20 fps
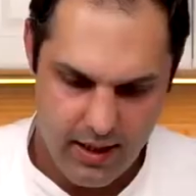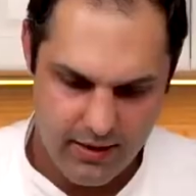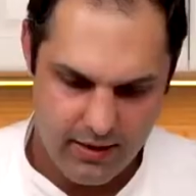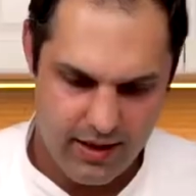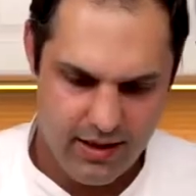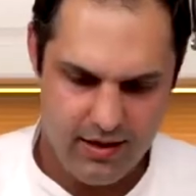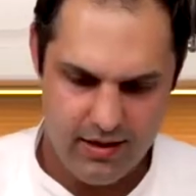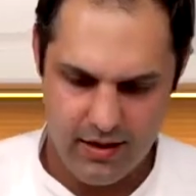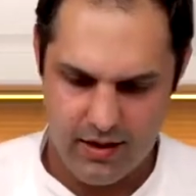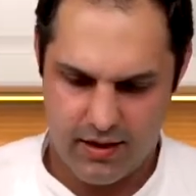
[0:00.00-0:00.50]
I
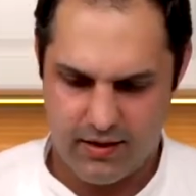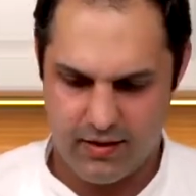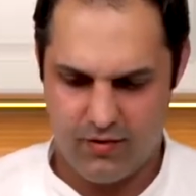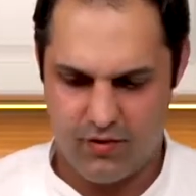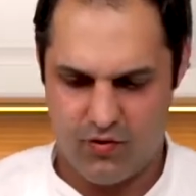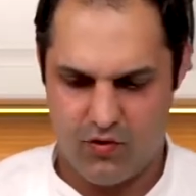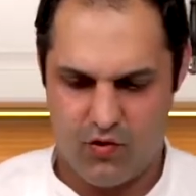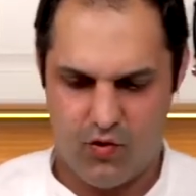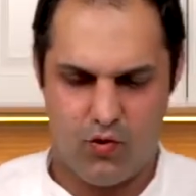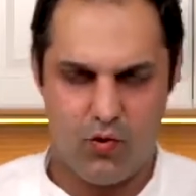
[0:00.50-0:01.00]
kind of like
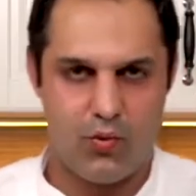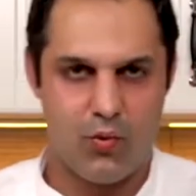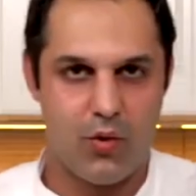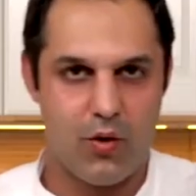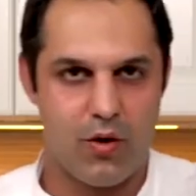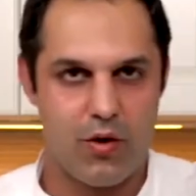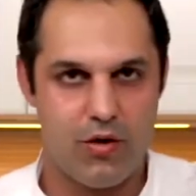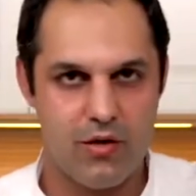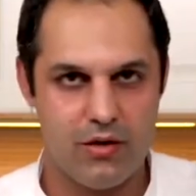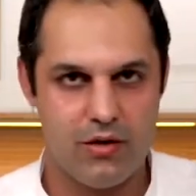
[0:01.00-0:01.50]

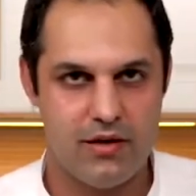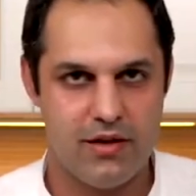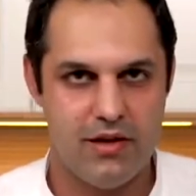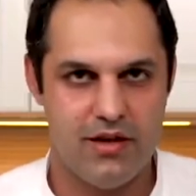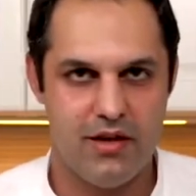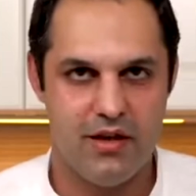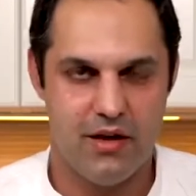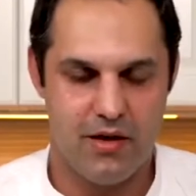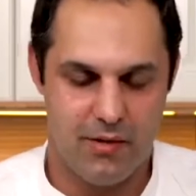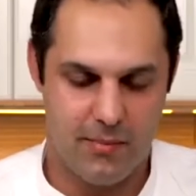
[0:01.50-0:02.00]
swirl
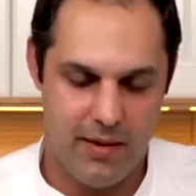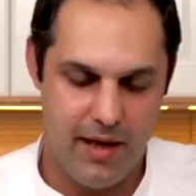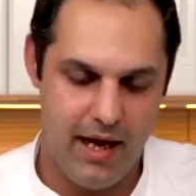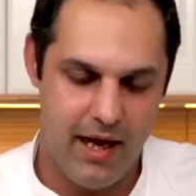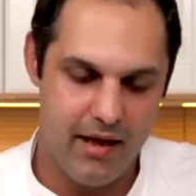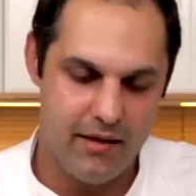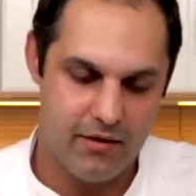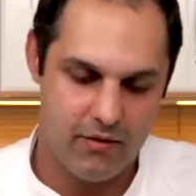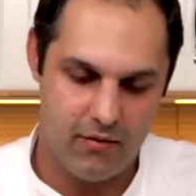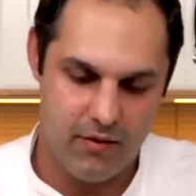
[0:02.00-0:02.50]
the
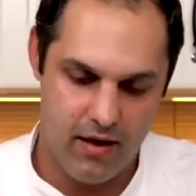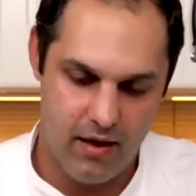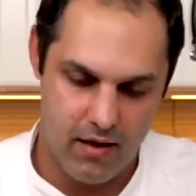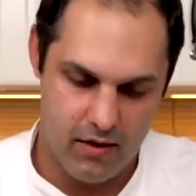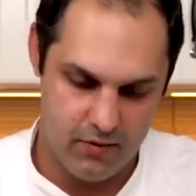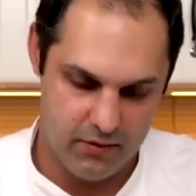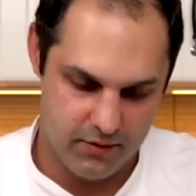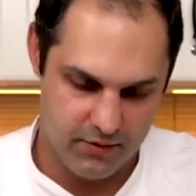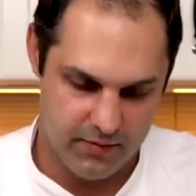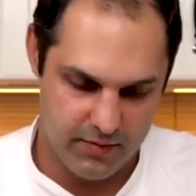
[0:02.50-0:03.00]
pan
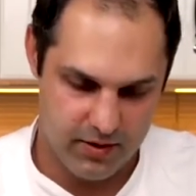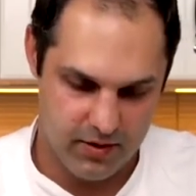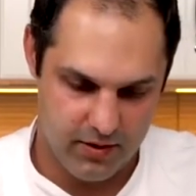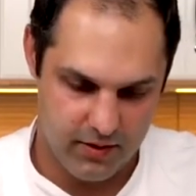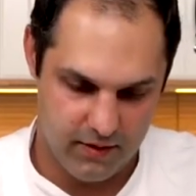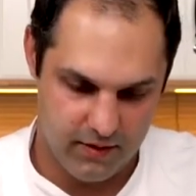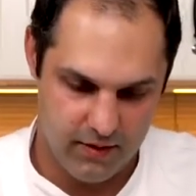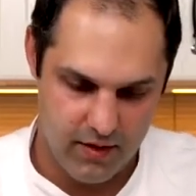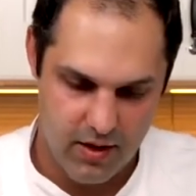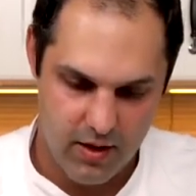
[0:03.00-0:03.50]
around,
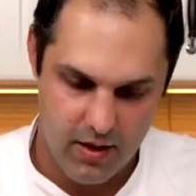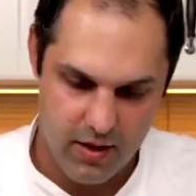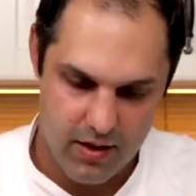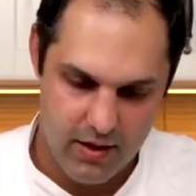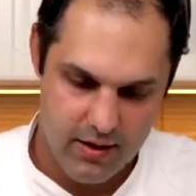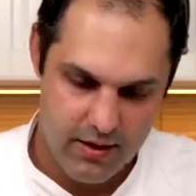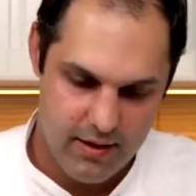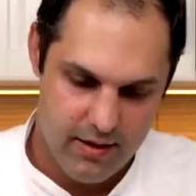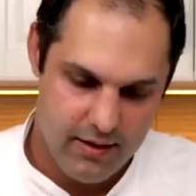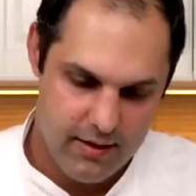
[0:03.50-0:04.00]
because
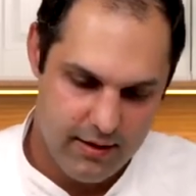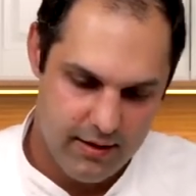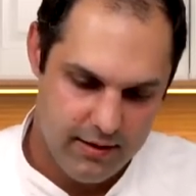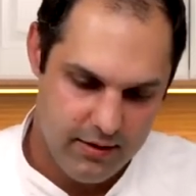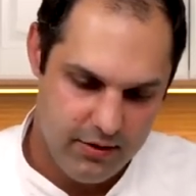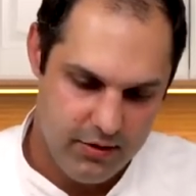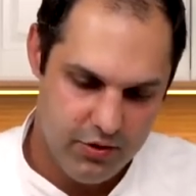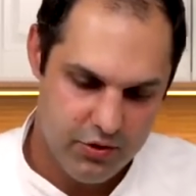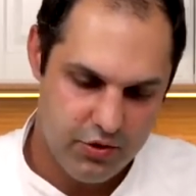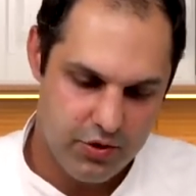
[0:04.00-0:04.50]

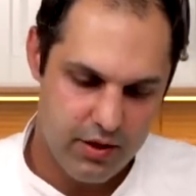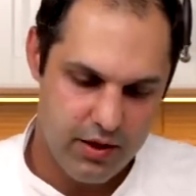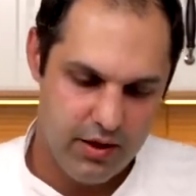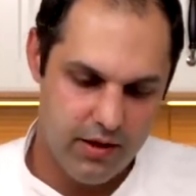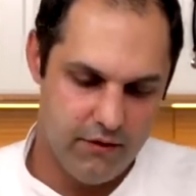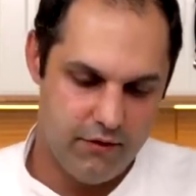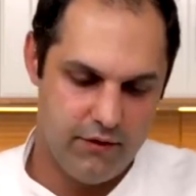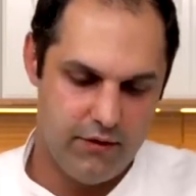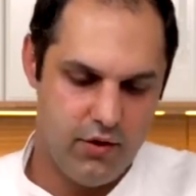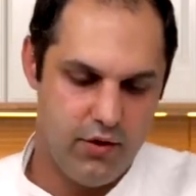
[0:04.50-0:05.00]
usually
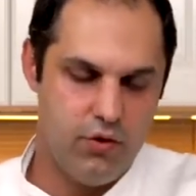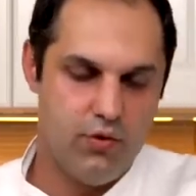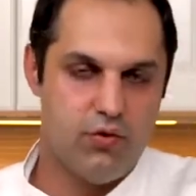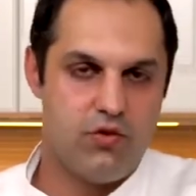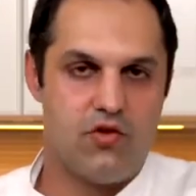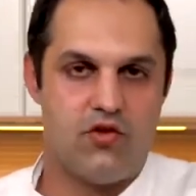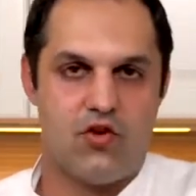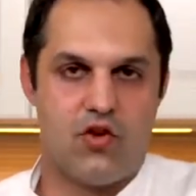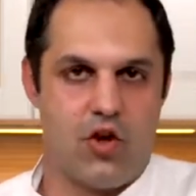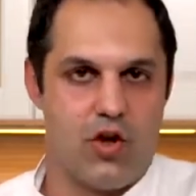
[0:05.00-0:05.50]
if you
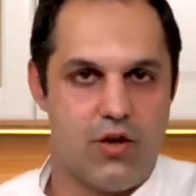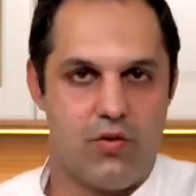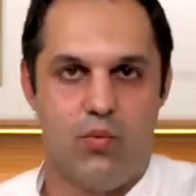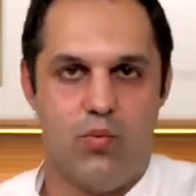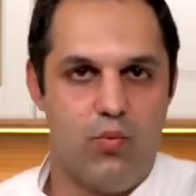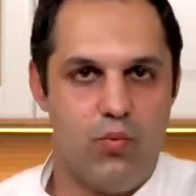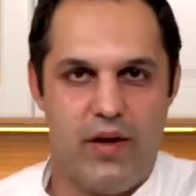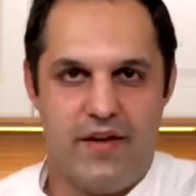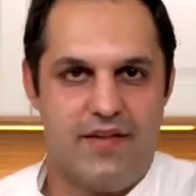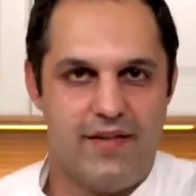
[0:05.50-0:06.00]
start
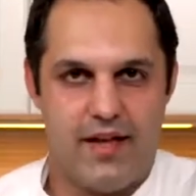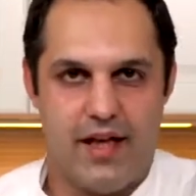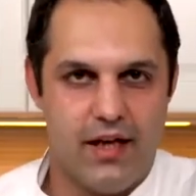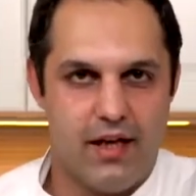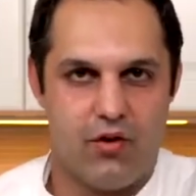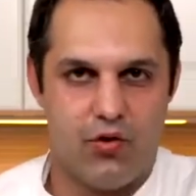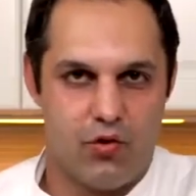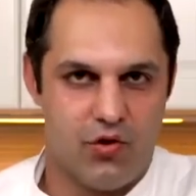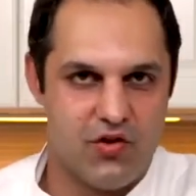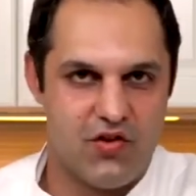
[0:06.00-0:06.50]
whisking
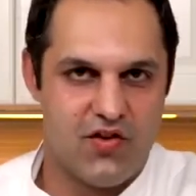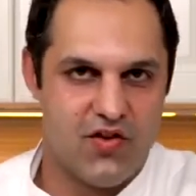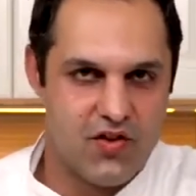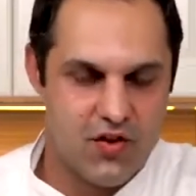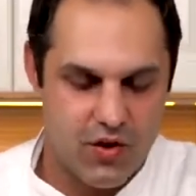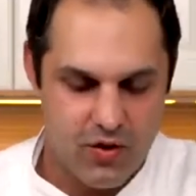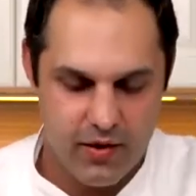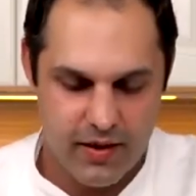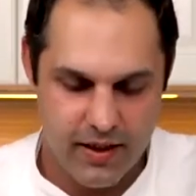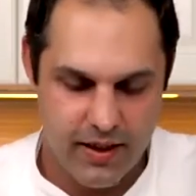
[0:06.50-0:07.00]
it or
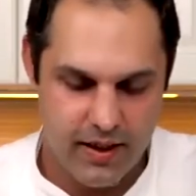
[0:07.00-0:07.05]
stirring